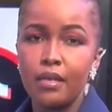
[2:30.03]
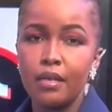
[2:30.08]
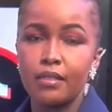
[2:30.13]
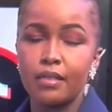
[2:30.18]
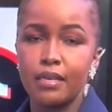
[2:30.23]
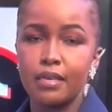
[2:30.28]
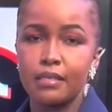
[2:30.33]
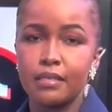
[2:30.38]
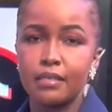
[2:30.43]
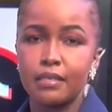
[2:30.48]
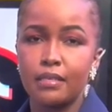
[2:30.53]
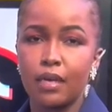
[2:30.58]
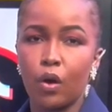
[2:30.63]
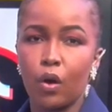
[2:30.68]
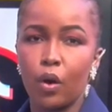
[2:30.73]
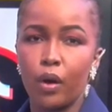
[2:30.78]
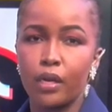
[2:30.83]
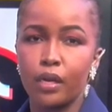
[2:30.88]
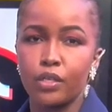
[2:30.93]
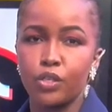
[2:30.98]
This is
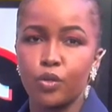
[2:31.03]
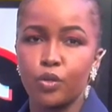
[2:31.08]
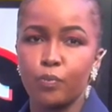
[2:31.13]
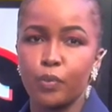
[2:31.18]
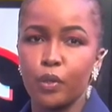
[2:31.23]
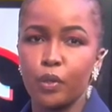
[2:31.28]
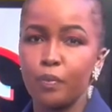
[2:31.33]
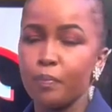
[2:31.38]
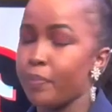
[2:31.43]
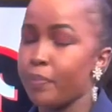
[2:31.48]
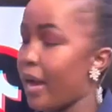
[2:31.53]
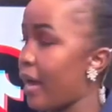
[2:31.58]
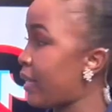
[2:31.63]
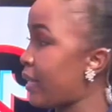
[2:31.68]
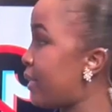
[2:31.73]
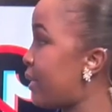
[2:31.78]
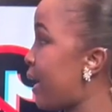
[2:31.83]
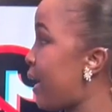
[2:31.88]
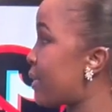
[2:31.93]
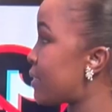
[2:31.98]
according to
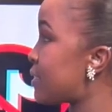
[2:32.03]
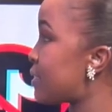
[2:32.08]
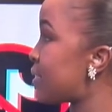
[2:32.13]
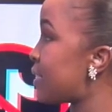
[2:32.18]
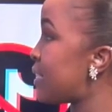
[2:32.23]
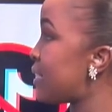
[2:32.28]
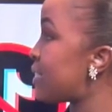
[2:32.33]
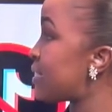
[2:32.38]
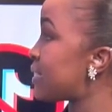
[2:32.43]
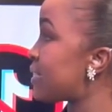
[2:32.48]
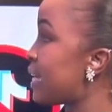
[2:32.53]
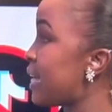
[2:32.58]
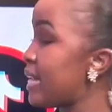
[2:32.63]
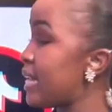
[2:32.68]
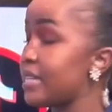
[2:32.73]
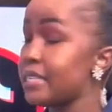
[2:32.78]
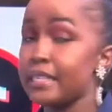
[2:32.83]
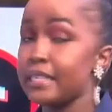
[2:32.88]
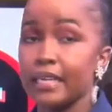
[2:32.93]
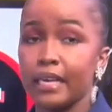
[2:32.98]
Bloomberg. Next is
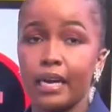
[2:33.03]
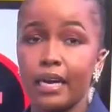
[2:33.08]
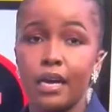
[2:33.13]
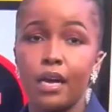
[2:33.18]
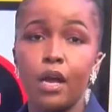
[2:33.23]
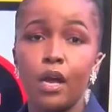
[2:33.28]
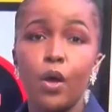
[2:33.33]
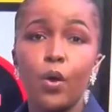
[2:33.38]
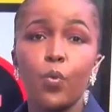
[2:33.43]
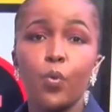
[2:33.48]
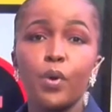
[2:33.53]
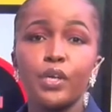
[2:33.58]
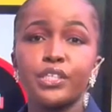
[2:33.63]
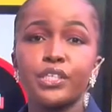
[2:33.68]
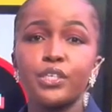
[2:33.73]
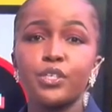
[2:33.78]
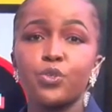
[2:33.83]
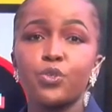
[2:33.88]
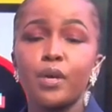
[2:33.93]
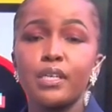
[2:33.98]
India, which
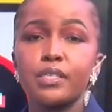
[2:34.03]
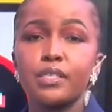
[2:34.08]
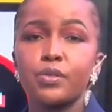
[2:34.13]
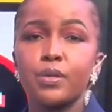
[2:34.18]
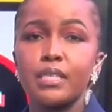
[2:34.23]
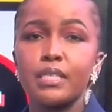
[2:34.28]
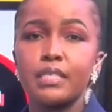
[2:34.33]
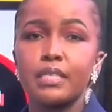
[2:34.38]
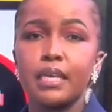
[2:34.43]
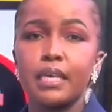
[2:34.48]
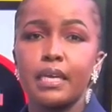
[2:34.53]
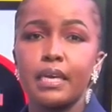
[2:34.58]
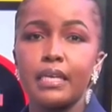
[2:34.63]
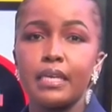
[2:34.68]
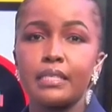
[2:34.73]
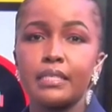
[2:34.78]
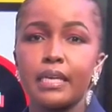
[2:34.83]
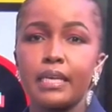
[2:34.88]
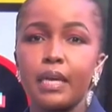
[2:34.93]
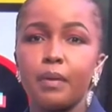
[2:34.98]
in 2020,
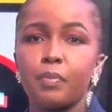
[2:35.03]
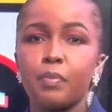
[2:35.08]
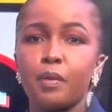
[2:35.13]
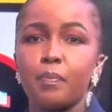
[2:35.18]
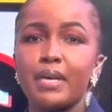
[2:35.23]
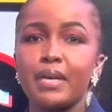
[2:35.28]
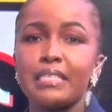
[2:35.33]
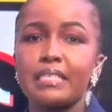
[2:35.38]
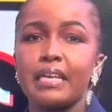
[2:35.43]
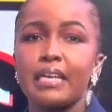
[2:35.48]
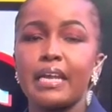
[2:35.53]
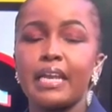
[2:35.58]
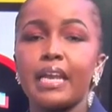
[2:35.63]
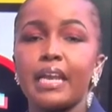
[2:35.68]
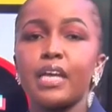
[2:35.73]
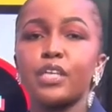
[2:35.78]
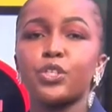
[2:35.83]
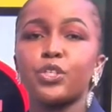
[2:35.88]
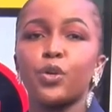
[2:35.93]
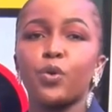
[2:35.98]
India implemented a
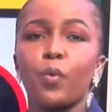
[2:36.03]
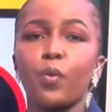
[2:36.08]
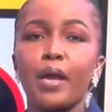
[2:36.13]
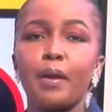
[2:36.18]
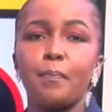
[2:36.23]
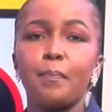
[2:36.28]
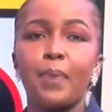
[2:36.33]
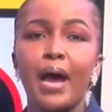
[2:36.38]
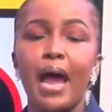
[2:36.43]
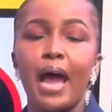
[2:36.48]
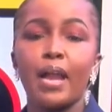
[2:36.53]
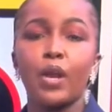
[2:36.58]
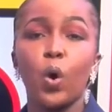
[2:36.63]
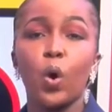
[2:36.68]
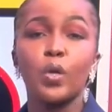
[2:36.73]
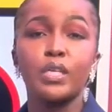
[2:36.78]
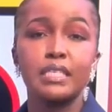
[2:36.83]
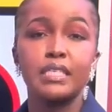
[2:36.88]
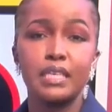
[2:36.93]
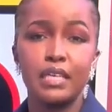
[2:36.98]
nationwide ban
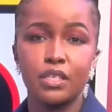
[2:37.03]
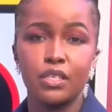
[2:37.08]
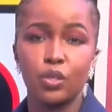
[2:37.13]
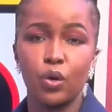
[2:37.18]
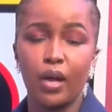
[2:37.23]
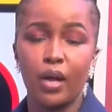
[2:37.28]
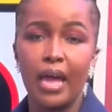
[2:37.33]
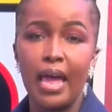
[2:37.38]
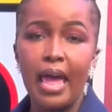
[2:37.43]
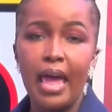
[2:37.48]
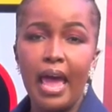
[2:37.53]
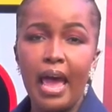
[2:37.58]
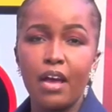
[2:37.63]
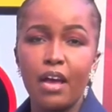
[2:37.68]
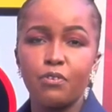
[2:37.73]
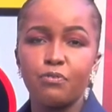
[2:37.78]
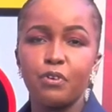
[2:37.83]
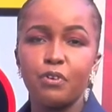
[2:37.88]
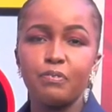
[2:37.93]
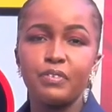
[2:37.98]
on TikTok
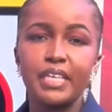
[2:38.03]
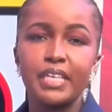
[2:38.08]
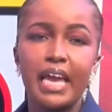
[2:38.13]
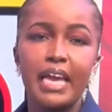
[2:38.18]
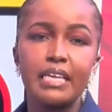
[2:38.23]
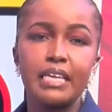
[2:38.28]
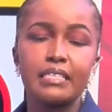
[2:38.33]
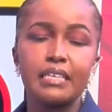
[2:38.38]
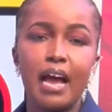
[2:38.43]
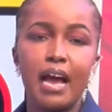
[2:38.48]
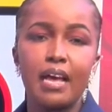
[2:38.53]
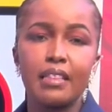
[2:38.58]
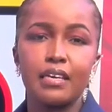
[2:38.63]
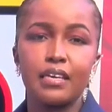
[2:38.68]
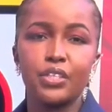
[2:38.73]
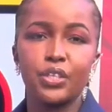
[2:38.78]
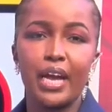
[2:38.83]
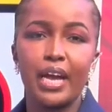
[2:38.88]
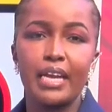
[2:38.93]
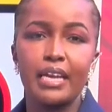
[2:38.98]
and 58 other
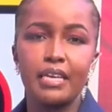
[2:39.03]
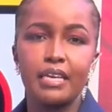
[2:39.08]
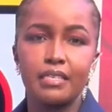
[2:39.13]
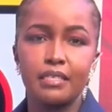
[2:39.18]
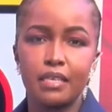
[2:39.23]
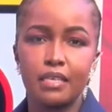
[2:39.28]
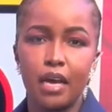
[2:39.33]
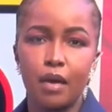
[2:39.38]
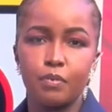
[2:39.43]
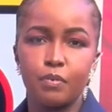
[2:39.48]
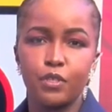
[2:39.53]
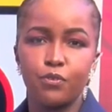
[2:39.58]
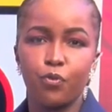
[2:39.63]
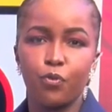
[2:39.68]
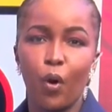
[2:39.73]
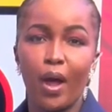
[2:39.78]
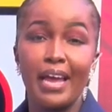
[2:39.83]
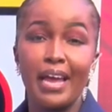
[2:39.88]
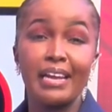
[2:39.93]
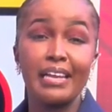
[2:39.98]
Chinese apps
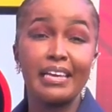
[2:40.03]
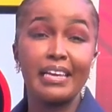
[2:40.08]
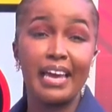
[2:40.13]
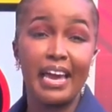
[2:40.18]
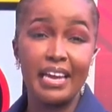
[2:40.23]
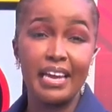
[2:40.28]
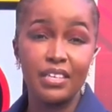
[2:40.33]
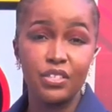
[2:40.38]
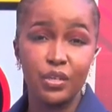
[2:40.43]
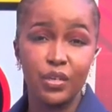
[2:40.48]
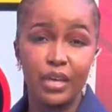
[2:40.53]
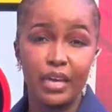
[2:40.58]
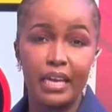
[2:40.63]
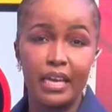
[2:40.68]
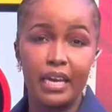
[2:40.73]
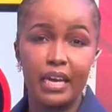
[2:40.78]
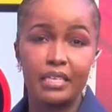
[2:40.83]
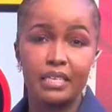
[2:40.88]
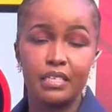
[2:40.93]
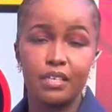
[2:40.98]
for engaging
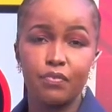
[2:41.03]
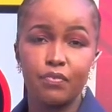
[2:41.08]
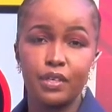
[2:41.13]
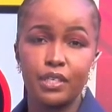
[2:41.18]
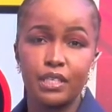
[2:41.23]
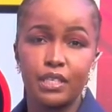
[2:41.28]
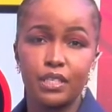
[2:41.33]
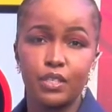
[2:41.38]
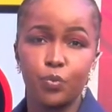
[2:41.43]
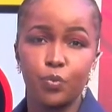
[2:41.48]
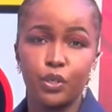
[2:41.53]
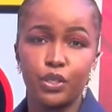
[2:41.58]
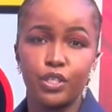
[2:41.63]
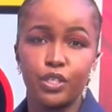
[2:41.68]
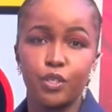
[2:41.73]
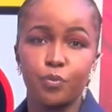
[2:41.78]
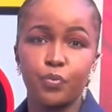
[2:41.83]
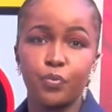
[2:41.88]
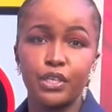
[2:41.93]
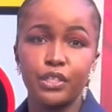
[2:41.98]
in activities which
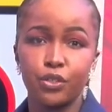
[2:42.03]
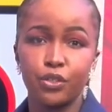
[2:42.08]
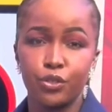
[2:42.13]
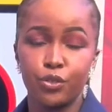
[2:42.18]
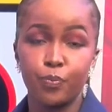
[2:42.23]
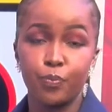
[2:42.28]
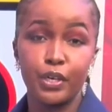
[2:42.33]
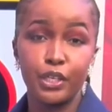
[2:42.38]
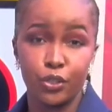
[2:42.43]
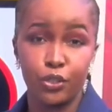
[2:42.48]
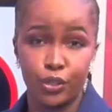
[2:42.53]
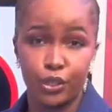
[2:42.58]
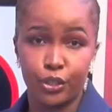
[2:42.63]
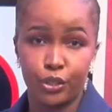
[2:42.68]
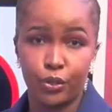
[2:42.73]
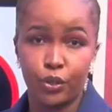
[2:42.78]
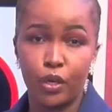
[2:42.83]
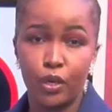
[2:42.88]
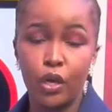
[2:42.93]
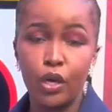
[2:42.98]
is
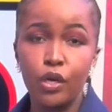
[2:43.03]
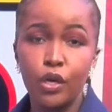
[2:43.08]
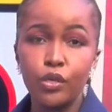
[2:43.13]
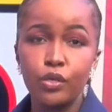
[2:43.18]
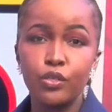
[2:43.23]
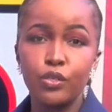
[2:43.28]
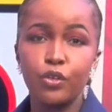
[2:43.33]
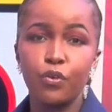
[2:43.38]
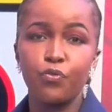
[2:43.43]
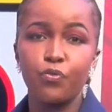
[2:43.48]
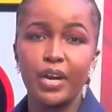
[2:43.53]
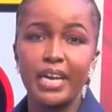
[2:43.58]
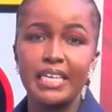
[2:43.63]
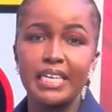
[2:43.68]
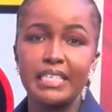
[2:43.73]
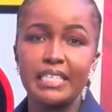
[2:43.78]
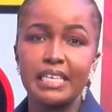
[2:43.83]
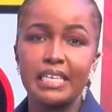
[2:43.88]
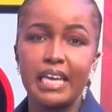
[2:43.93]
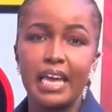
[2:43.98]
prejudicial to
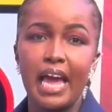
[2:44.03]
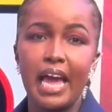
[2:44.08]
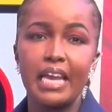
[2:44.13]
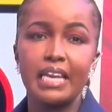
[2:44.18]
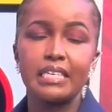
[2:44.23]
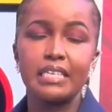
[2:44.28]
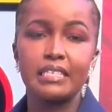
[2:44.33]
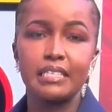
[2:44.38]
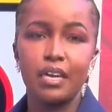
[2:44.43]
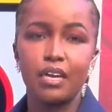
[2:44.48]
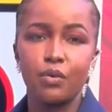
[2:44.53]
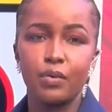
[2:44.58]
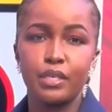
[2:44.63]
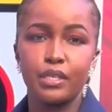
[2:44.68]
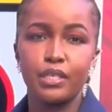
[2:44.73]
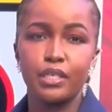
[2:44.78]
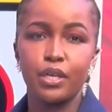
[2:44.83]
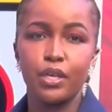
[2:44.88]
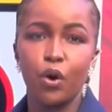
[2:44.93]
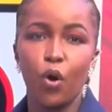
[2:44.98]
sovereignty and
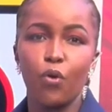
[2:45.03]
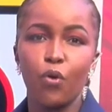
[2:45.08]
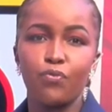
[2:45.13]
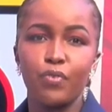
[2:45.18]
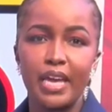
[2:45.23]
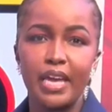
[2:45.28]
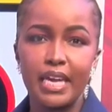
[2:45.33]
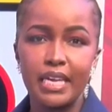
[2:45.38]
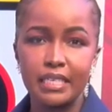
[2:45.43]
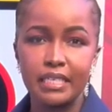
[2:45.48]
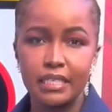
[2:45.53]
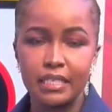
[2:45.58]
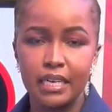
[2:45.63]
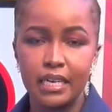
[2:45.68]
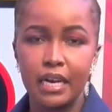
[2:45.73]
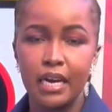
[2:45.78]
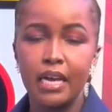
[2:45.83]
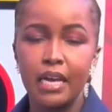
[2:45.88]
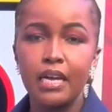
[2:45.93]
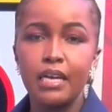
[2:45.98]
integrity of
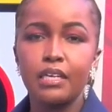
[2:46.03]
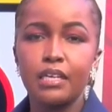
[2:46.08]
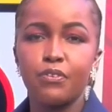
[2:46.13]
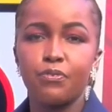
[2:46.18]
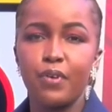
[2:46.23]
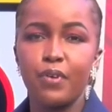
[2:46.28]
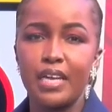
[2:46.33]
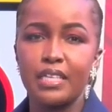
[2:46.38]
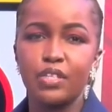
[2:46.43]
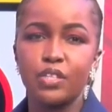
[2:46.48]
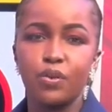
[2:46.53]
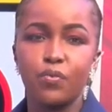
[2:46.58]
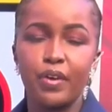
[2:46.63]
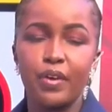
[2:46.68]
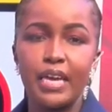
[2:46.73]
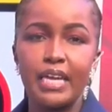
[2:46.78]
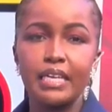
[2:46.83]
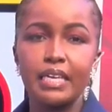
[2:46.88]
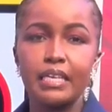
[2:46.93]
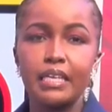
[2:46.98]
India, defense of
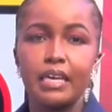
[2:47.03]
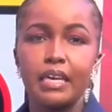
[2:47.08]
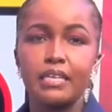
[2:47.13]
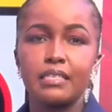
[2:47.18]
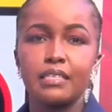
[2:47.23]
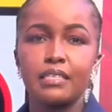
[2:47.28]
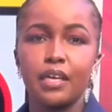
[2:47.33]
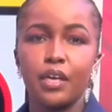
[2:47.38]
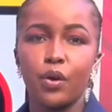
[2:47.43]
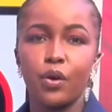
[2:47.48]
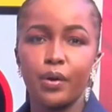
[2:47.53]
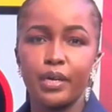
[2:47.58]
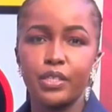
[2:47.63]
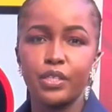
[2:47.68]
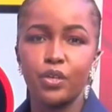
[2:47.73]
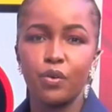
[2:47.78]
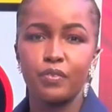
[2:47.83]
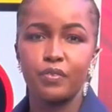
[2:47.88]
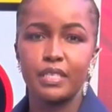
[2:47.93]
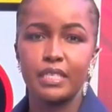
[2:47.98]
India,
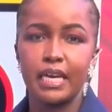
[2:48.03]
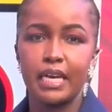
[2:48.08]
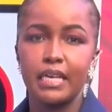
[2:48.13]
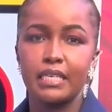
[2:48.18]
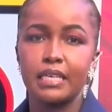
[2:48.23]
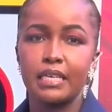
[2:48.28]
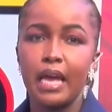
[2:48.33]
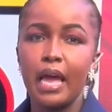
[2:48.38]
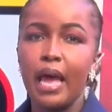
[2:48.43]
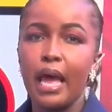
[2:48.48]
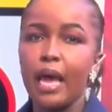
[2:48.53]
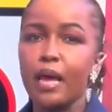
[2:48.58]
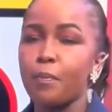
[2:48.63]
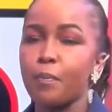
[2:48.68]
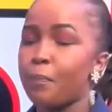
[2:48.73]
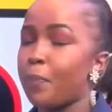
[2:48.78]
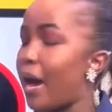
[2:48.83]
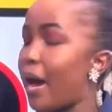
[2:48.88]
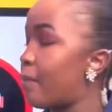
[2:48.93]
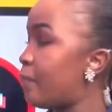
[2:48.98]
security of state,
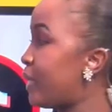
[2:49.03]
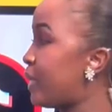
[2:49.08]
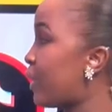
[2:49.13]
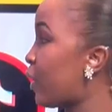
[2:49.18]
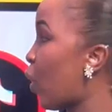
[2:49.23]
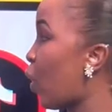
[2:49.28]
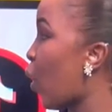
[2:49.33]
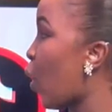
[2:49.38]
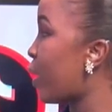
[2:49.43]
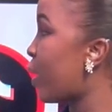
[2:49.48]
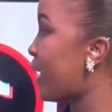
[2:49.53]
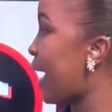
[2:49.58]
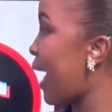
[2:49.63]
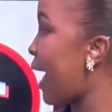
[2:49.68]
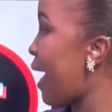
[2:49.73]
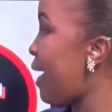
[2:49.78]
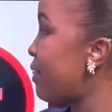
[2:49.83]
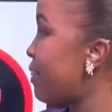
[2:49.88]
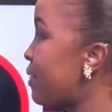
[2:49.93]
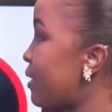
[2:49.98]
and public order.
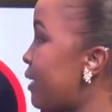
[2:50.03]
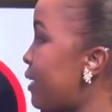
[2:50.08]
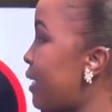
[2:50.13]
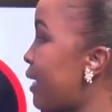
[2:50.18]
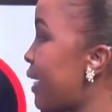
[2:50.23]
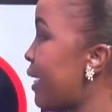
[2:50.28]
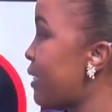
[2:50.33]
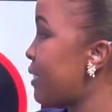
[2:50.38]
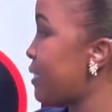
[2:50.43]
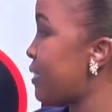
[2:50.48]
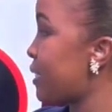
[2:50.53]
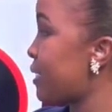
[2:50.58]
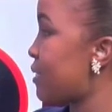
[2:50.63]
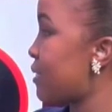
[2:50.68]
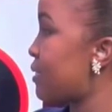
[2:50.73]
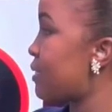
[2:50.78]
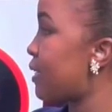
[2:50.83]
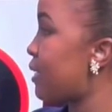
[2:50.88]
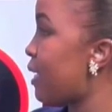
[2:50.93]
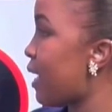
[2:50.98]
And the
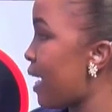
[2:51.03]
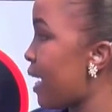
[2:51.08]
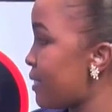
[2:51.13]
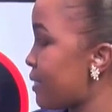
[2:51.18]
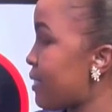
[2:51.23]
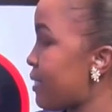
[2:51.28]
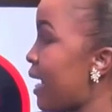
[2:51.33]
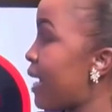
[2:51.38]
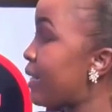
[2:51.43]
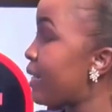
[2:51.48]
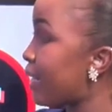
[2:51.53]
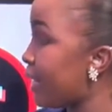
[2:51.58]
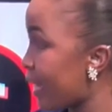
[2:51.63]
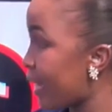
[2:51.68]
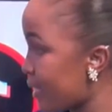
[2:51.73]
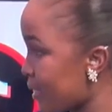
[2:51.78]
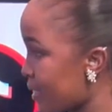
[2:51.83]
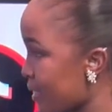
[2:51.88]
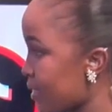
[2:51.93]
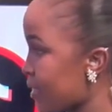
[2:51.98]
latest
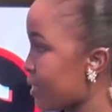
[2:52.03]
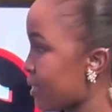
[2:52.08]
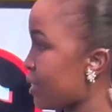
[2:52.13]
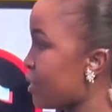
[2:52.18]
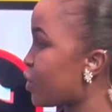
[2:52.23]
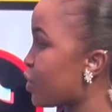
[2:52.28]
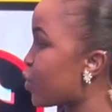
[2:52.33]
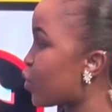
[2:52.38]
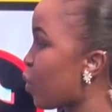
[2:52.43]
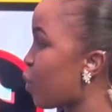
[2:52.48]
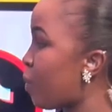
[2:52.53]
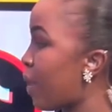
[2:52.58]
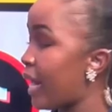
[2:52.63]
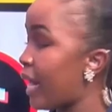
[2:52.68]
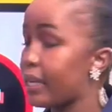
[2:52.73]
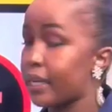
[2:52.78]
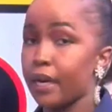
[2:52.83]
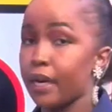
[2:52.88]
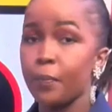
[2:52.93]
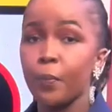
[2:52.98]
is
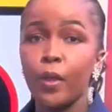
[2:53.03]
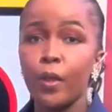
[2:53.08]
Somalia,